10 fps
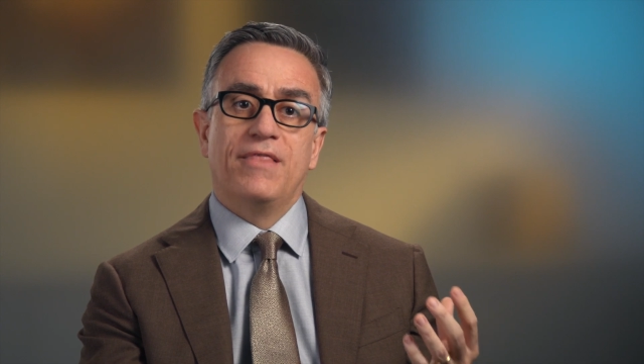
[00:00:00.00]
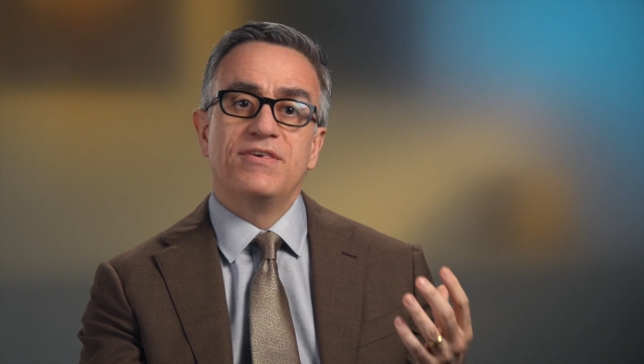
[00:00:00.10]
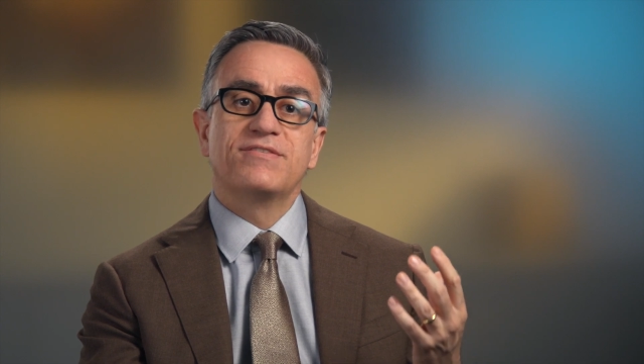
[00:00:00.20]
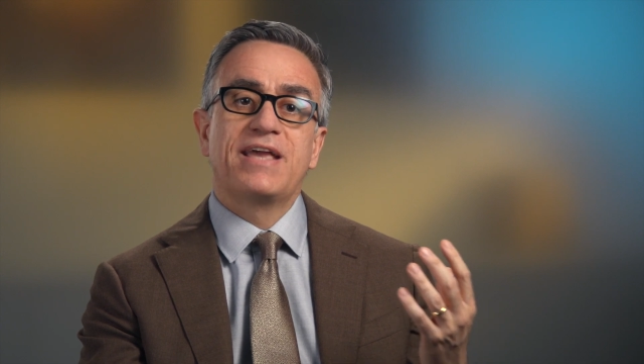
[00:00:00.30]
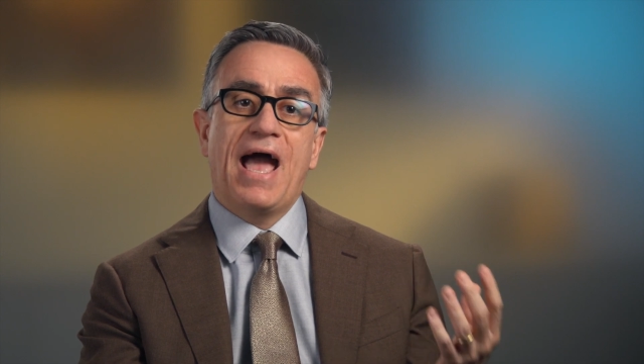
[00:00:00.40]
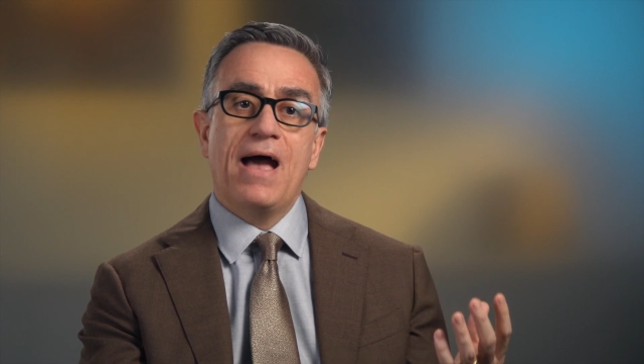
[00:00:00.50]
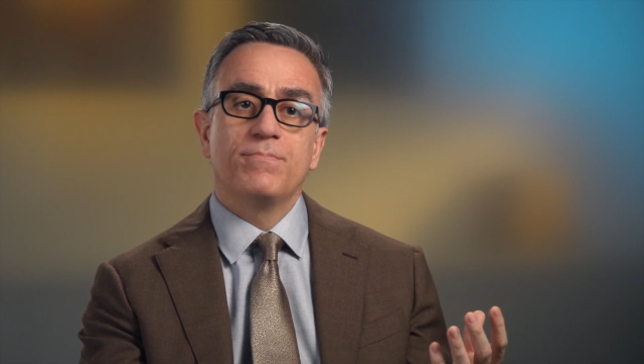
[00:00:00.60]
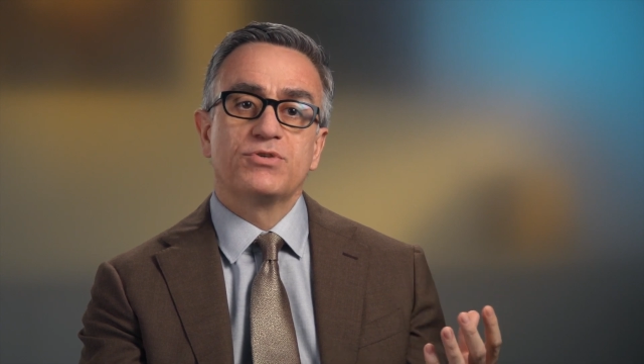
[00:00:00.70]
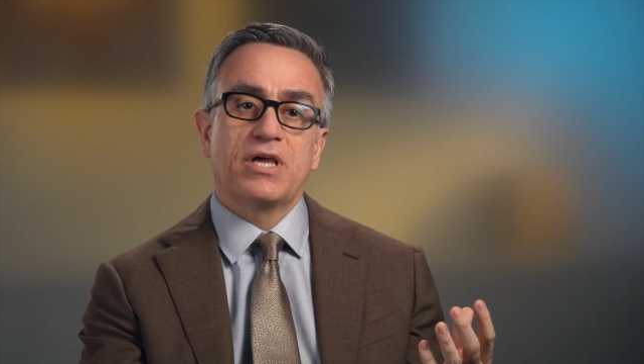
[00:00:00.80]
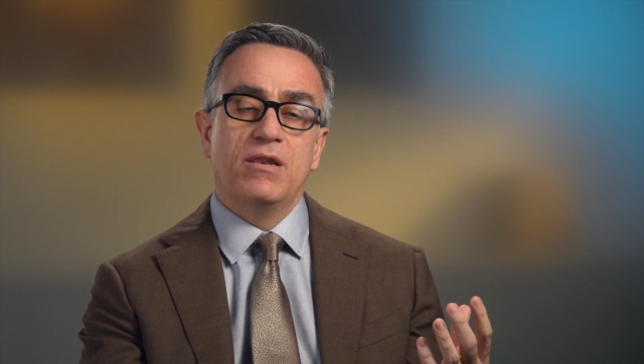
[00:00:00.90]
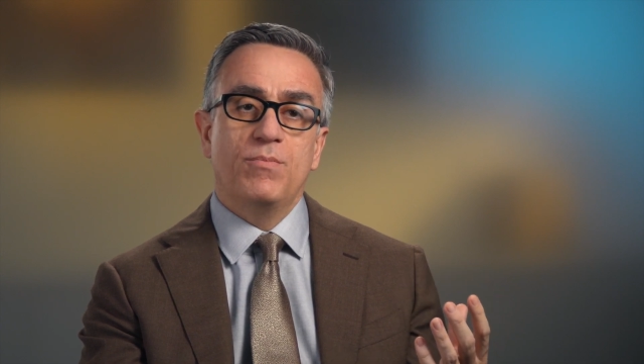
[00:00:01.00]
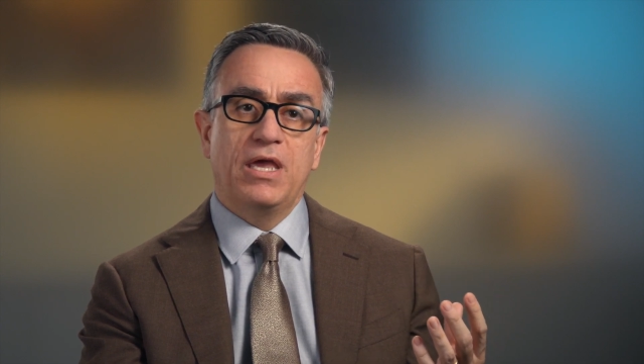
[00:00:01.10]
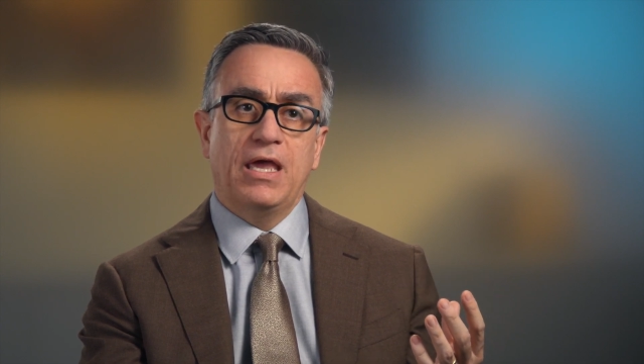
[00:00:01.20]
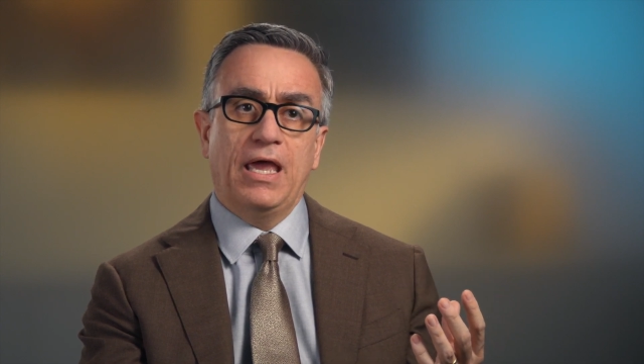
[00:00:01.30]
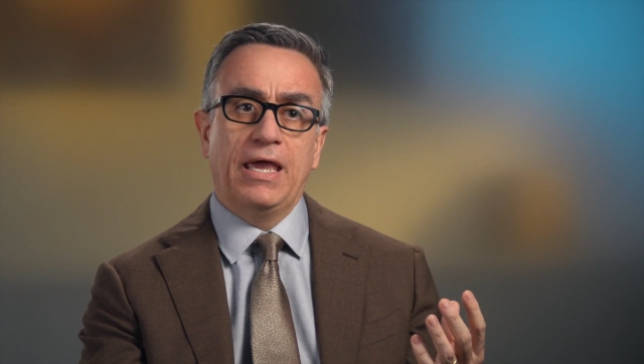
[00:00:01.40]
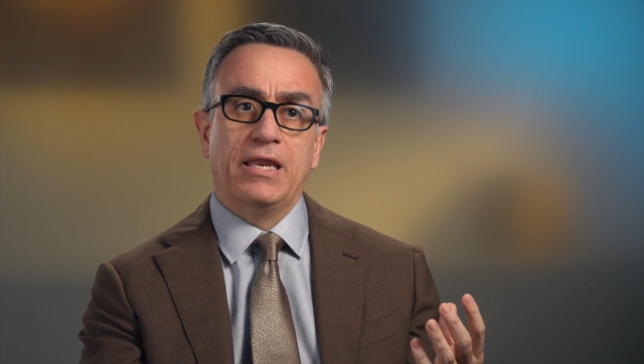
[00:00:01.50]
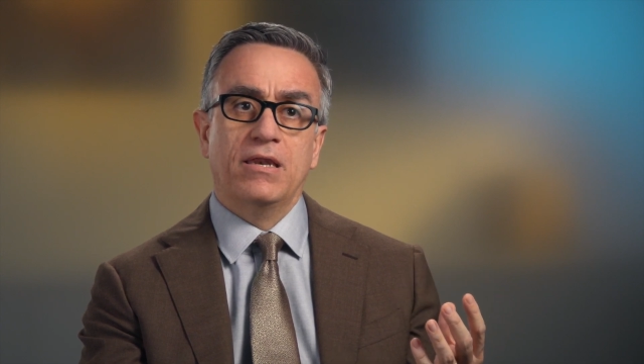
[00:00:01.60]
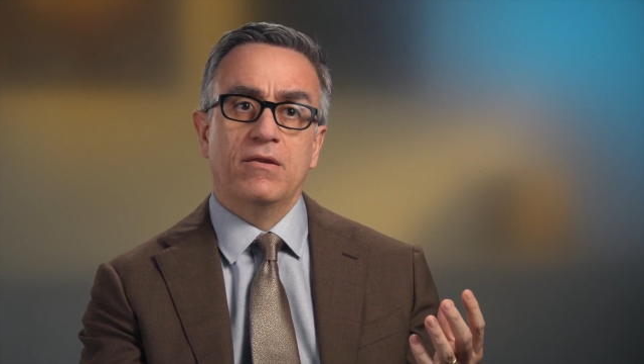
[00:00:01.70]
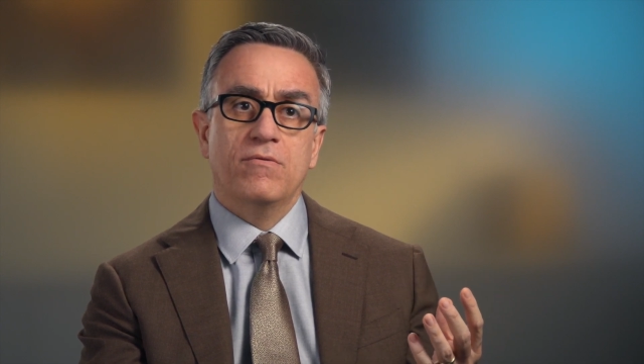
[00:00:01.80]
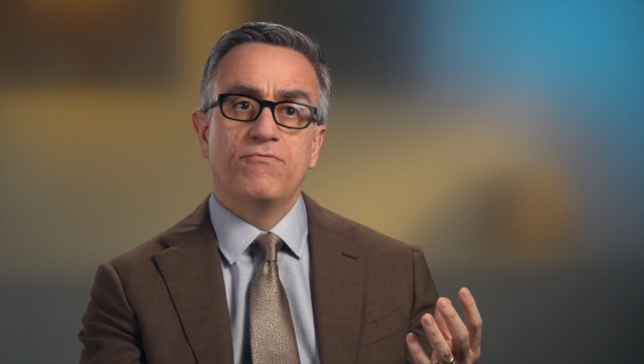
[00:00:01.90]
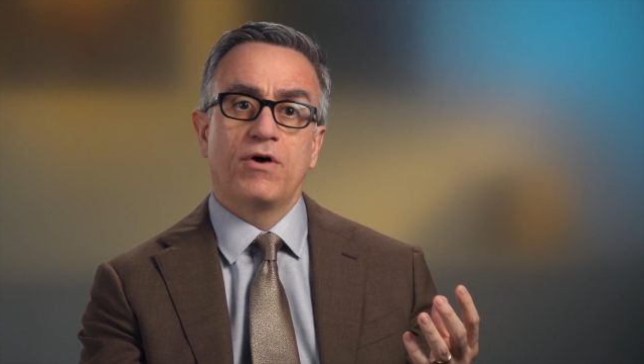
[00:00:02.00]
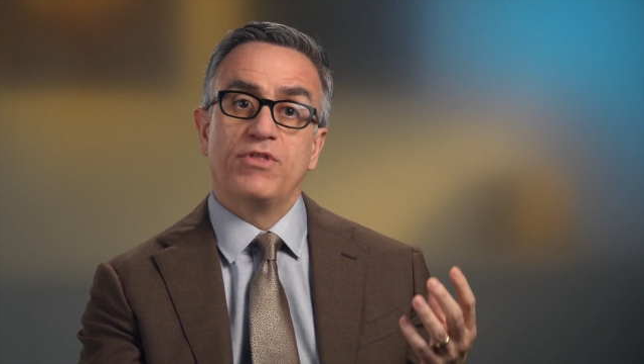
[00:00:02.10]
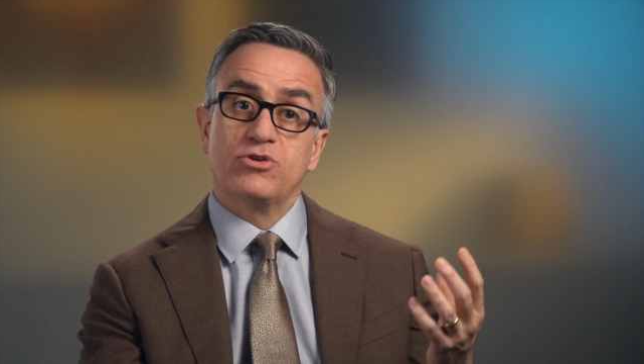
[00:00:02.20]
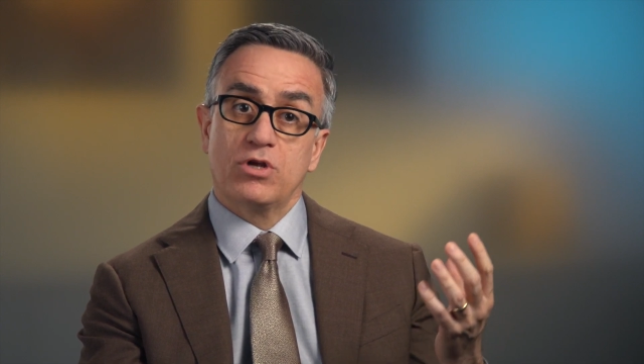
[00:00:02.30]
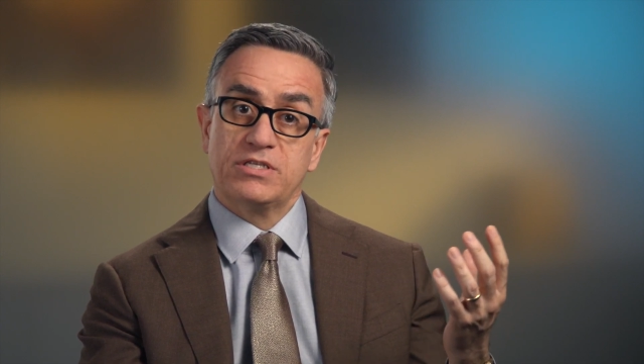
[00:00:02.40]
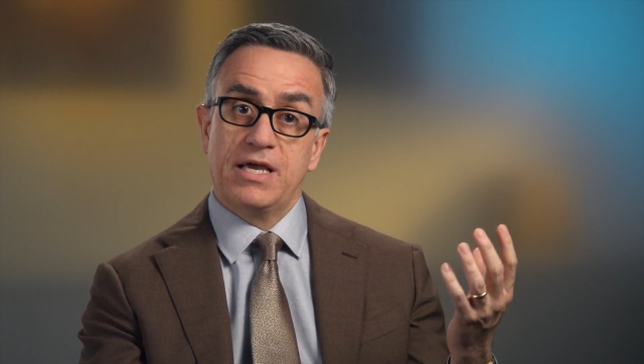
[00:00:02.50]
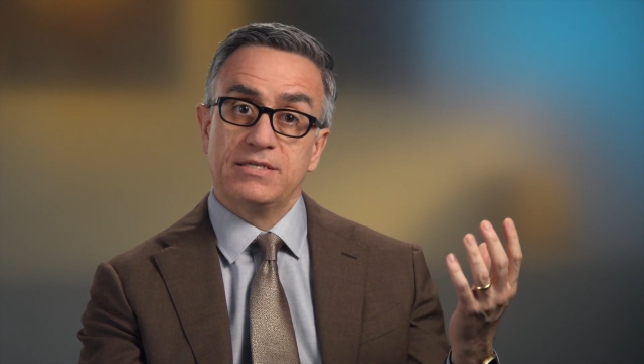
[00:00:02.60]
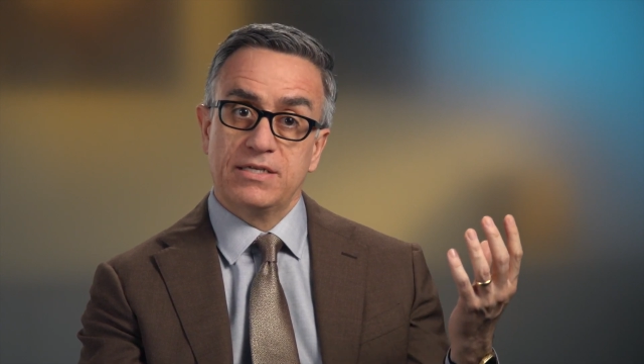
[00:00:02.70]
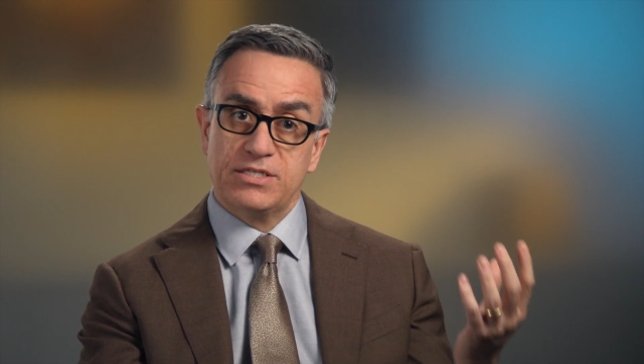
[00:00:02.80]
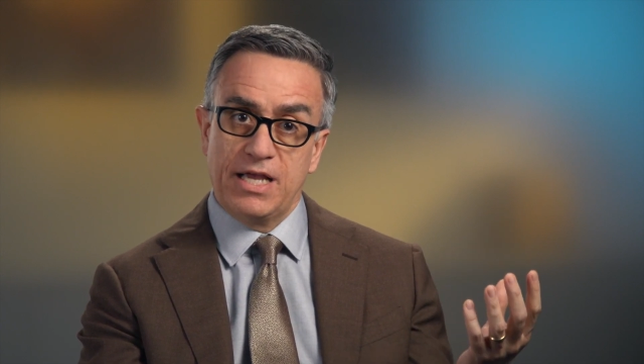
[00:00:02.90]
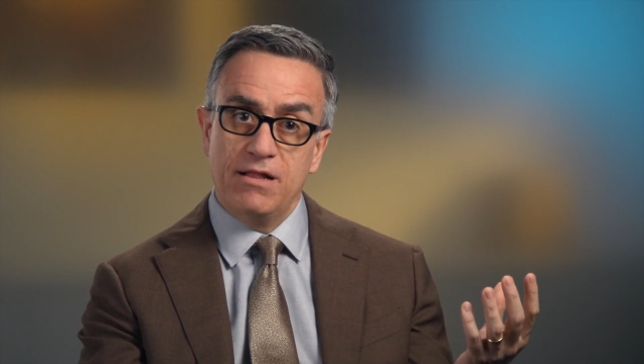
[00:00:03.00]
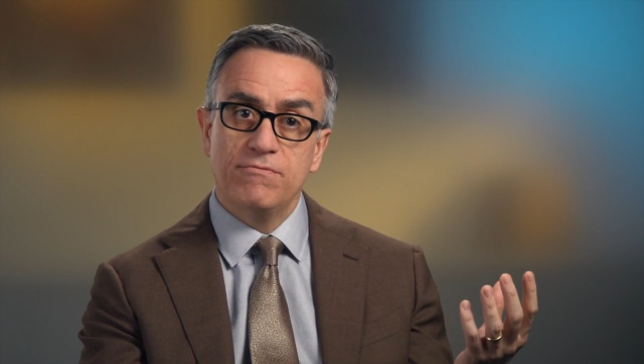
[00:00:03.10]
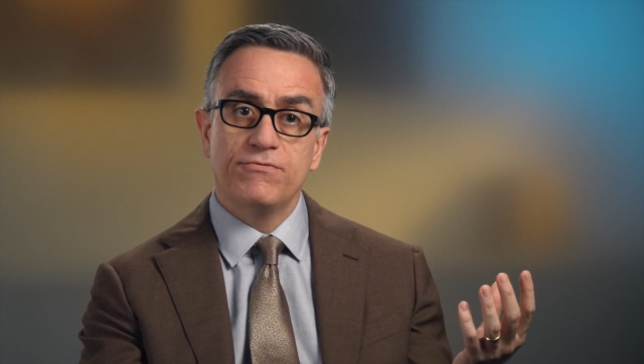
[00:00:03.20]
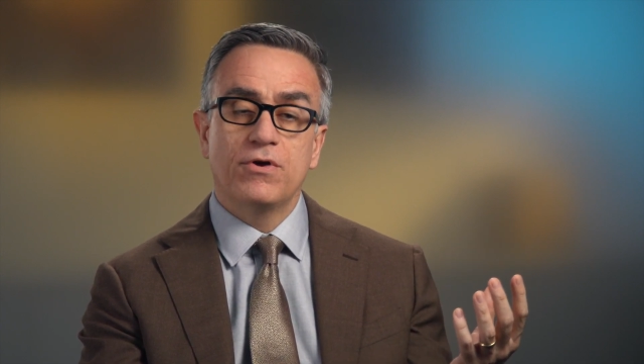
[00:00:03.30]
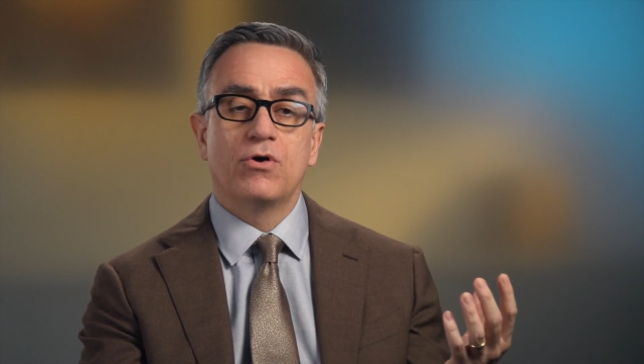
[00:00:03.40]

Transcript: And these gaps can be in foundational science itself,